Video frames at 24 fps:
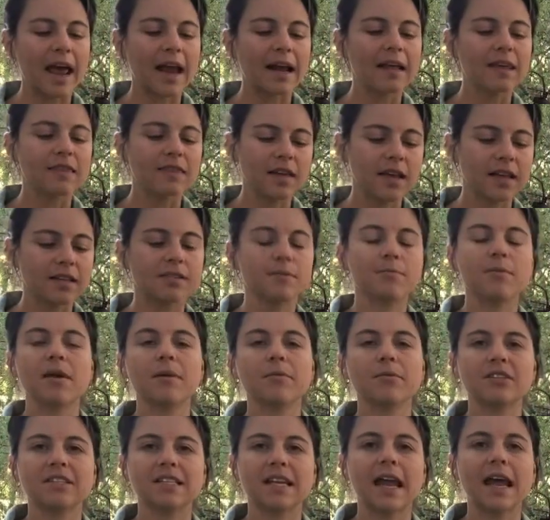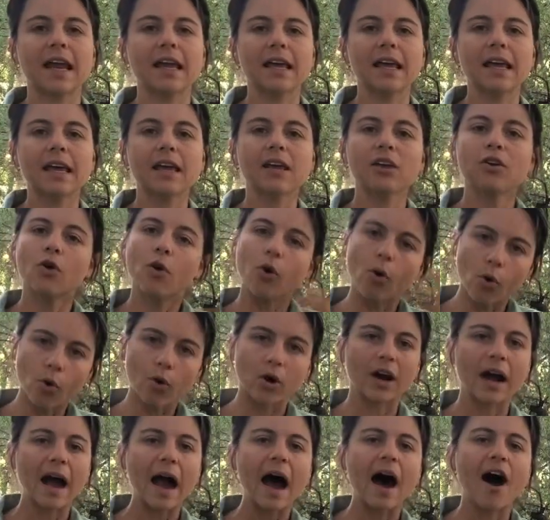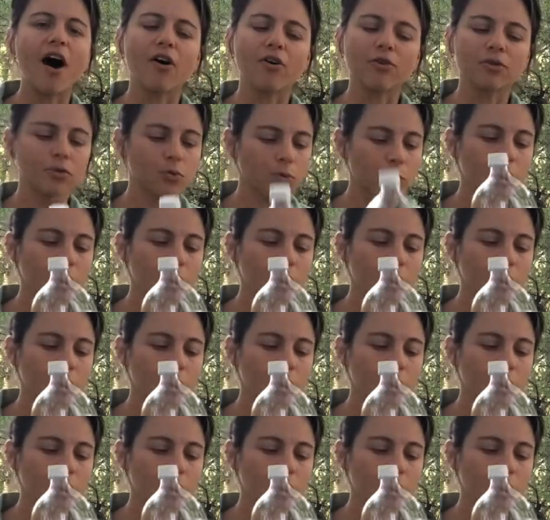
anything to be able to get in or out.